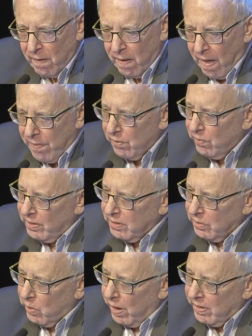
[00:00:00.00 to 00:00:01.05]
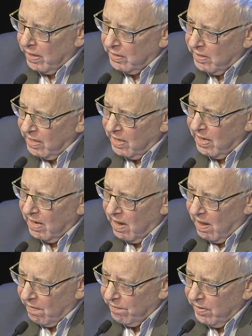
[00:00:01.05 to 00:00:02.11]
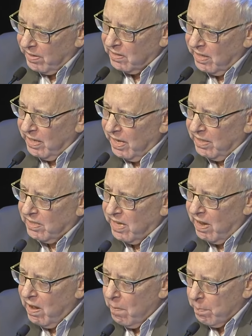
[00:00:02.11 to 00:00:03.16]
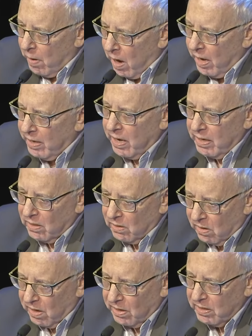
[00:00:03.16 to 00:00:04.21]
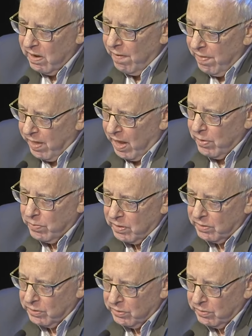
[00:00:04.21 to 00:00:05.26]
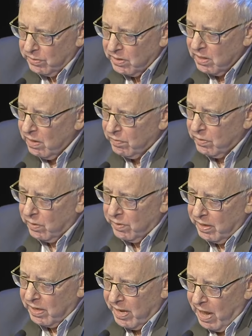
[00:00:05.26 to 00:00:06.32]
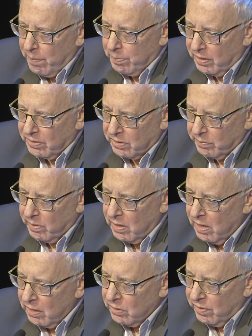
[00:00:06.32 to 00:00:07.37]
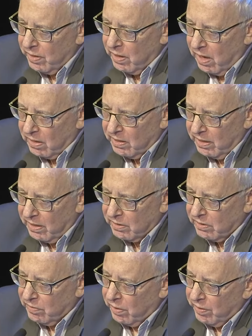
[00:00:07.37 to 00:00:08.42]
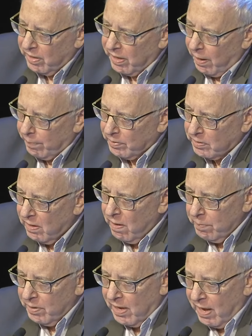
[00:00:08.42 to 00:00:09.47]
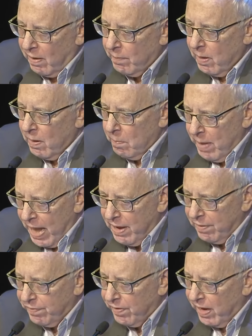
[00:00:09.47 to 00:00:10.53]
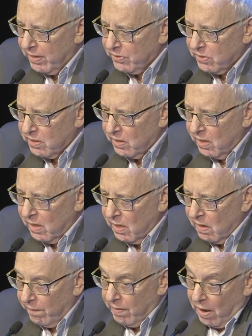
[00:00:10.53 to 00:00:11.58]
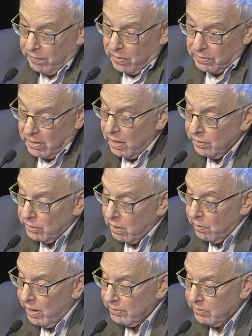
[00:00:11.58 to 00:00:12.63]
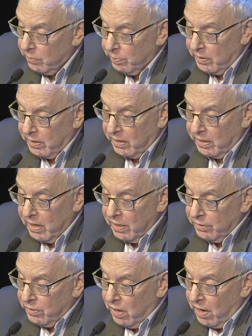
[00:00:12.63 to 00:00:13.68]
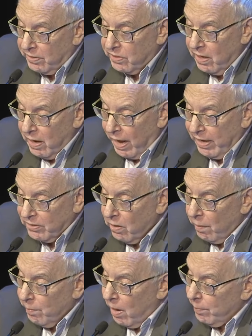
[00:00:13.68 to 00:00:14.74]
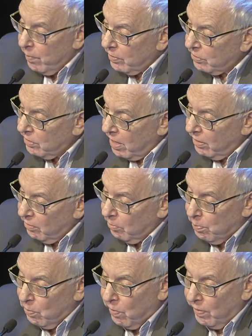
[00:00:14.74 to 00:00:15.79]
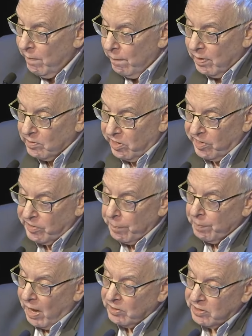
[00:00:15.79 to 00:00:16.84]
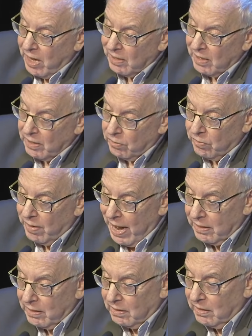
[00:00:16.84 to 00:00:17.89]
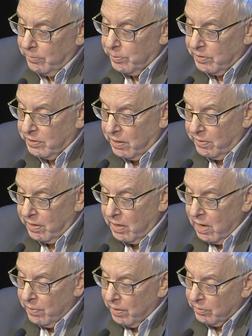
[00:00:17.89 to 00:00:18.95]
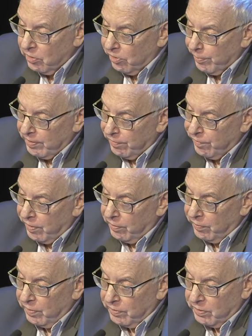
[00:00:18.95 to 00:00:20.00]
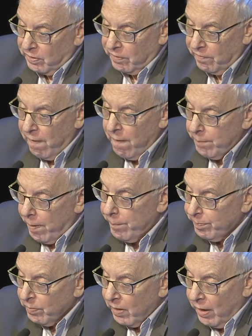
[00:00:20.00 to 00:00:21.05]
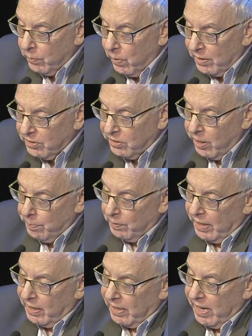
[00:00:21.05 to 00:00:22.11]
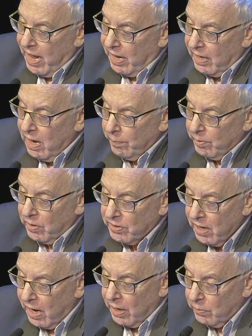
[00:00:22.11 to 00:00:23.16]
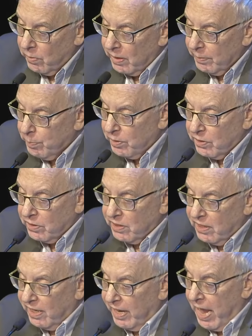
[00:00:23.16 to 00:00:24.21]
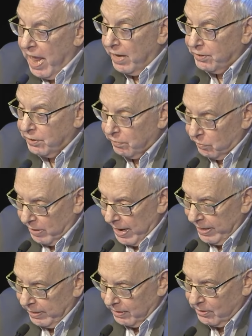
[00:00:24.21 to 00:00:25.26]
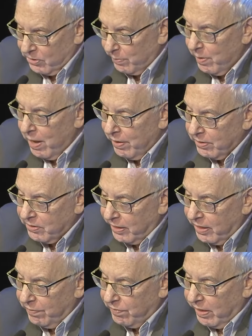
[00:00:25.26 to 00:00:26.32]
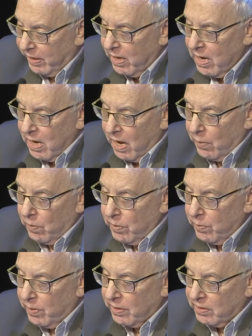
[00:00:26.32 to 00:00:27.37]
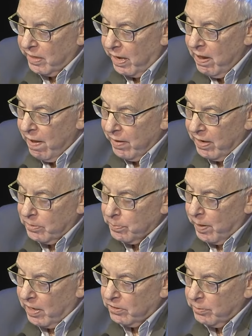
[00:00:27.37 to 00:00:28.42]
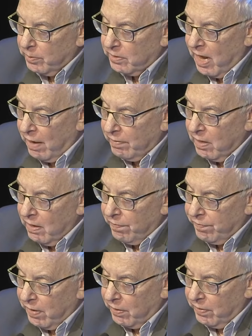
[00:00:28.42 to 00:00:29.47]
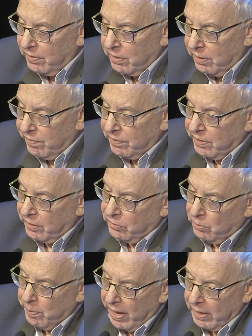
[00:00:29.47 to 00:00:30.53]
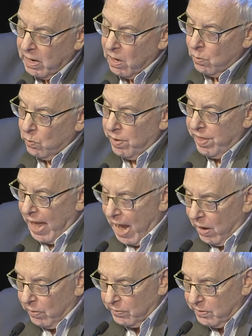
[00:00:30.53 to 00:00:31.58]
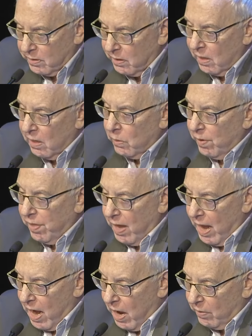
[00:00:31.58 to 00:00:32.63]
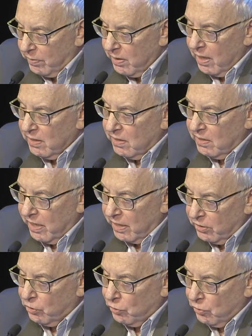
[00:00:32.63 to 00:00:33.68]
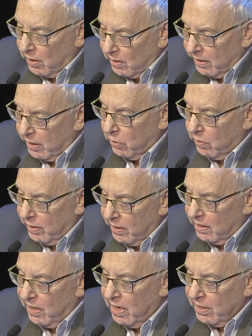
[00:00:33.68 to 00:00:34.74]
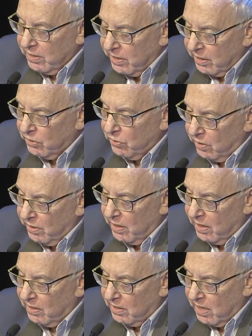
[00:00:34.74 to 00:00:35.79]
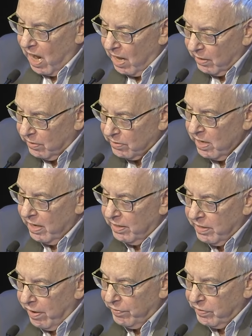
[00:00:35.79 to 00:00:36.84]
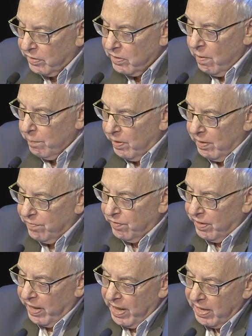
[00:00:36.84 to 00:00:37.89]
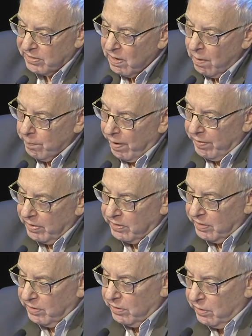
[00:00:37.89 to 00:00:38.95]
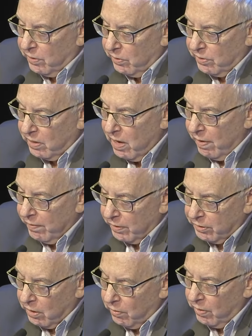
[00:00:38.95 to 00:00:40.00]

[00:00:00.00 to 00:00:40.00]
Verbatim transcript: And the reason why they did it, obviously, is that by and large, they were tools of crony capitalism. So the ugliness of crony capitalism became manifest. Uh, now, of course, Joe has completely ducked, I guess, my more subtle point, because I guess I sound like a radical libertarian when I talk about the Federal Reserve, but I want to stipulate again, because I don't want to push us to the edge of radicalism this evening. I only want to say that it's possible to have a Federal Reserve, a central bank, without, without six trillion or nearly six trillion dollars in deficits being financed by this institution that Joe